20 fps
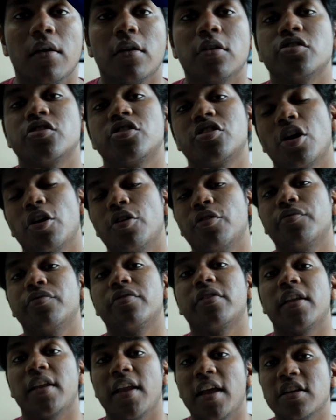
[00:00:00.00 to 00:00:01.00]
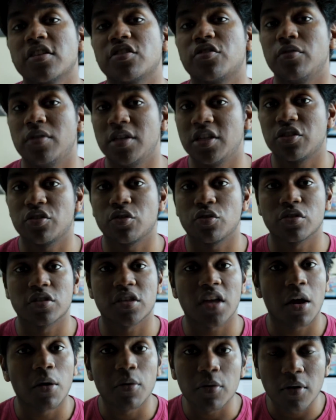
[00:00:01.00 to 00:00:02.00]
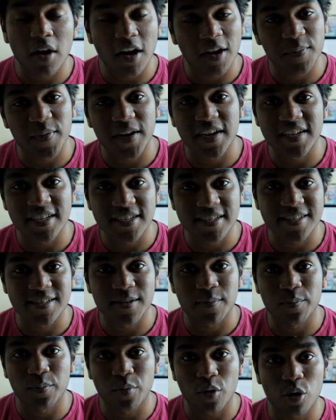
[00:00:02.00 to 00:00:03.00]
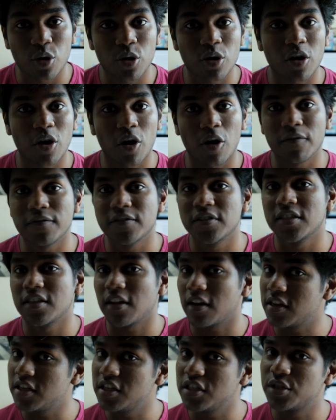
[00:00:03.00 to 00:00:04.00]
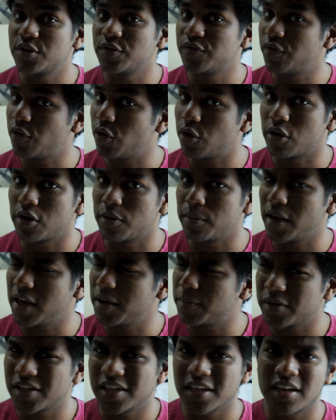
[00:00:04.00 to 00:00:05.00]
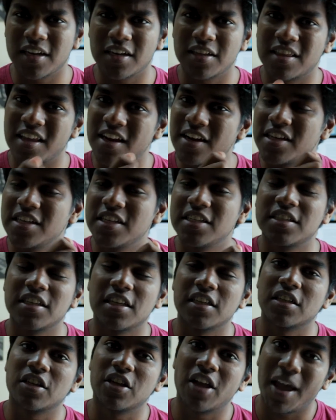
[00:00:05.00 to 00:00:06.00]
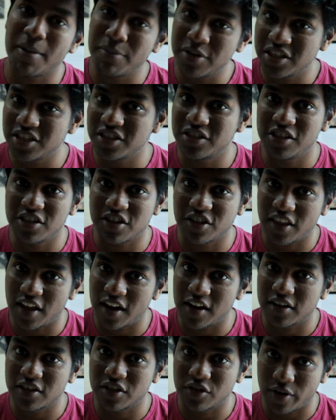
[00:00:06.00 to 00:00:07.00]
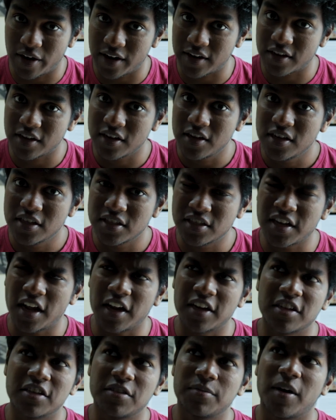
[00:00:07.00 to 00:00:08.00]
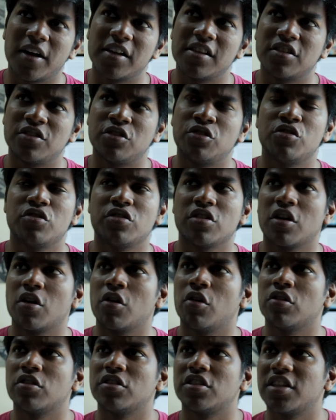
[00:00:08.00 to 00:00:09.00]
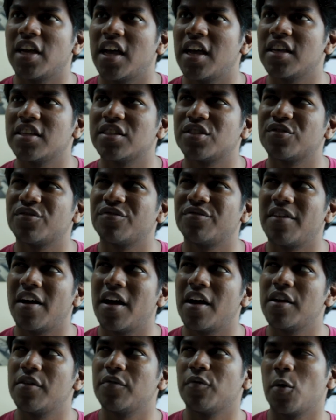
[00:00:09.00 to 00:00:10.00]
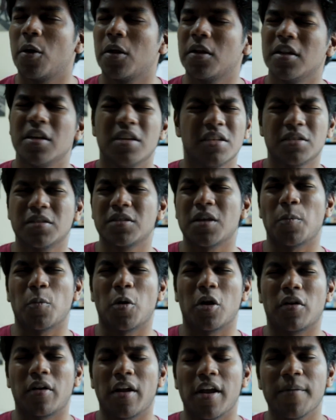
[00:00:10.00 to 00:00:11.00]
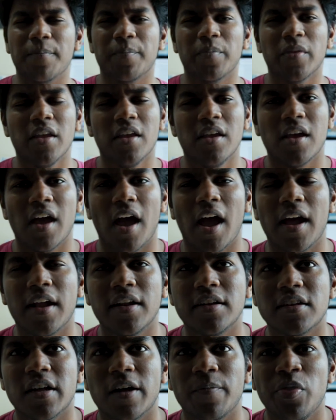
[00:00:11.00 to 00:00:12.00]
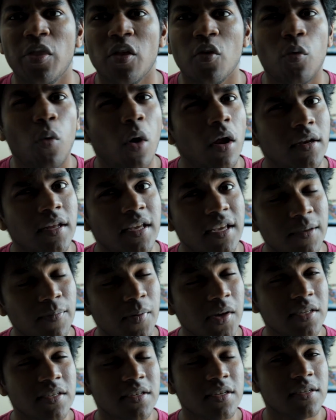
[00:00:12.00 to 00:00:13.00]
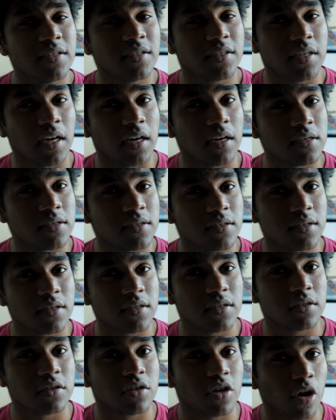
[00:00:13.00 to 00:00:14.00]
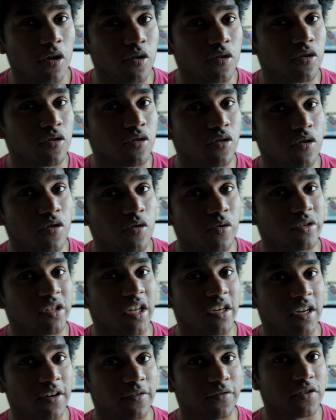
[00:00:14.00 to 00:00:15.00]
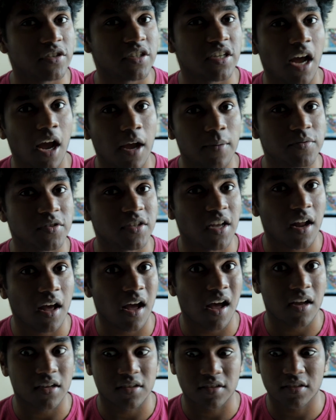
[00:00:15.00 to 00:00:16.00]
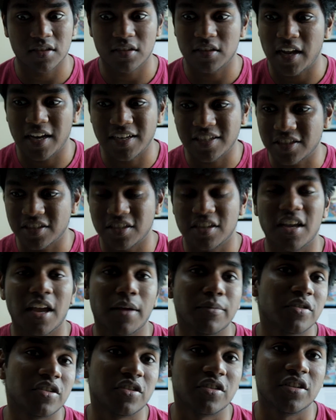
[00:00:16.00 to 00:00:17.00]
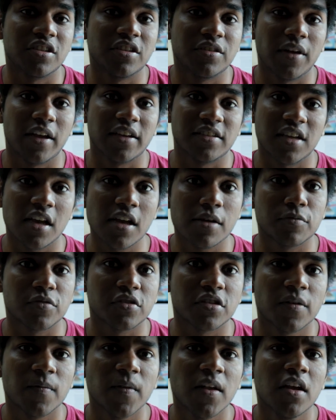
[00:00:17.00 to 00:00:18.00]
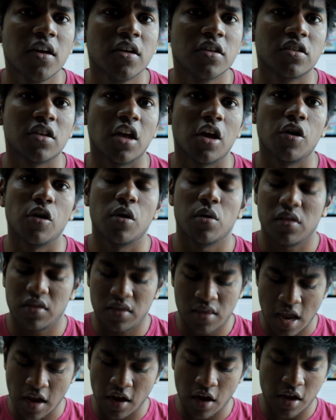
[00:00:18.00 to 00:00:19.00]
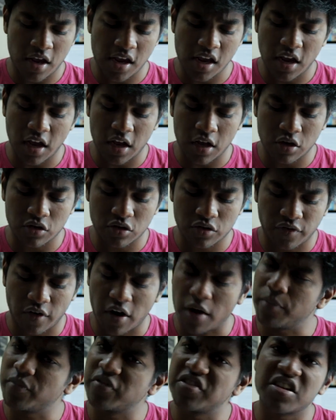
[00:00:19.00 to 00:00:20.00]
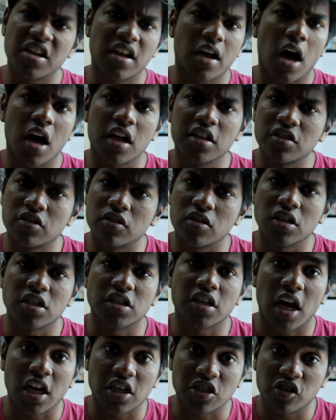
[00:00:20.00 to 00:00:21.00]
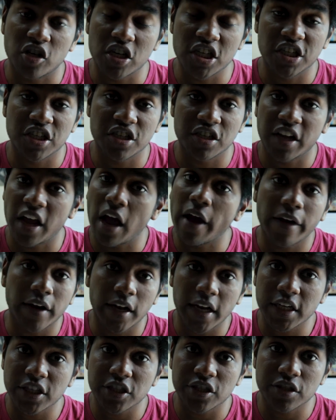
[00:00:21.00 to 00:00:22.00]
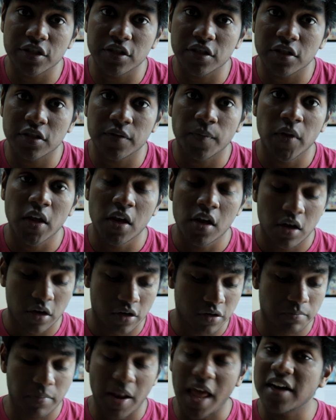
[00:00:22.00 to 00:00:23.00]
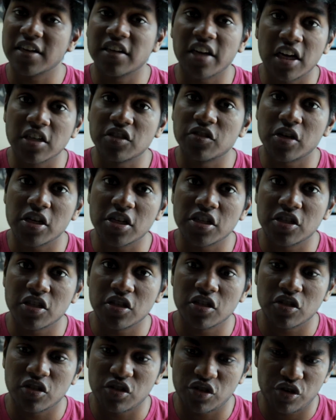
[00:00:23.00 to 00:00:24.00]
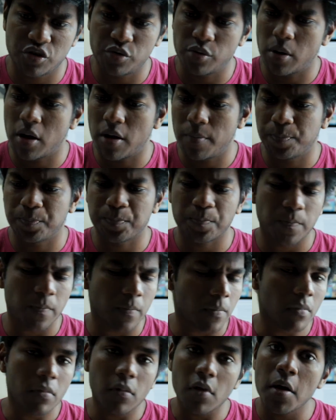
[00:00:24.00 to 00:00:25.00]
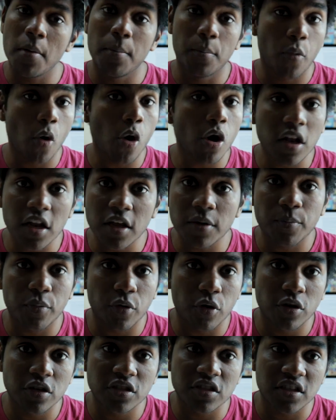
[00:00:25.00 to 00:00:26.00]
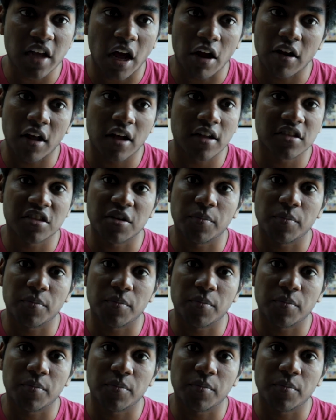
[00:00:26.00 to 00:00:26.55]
So the next resource I would recommend is the Board of Studies forum. In particular, there is a chemistry thread started by this user called Jazz51, someone, right? And what he basically does is go through the different types that are asked in HSC chemistry exams. So he goes from answering titration calculations, blank titrations, to boiling point, how to answer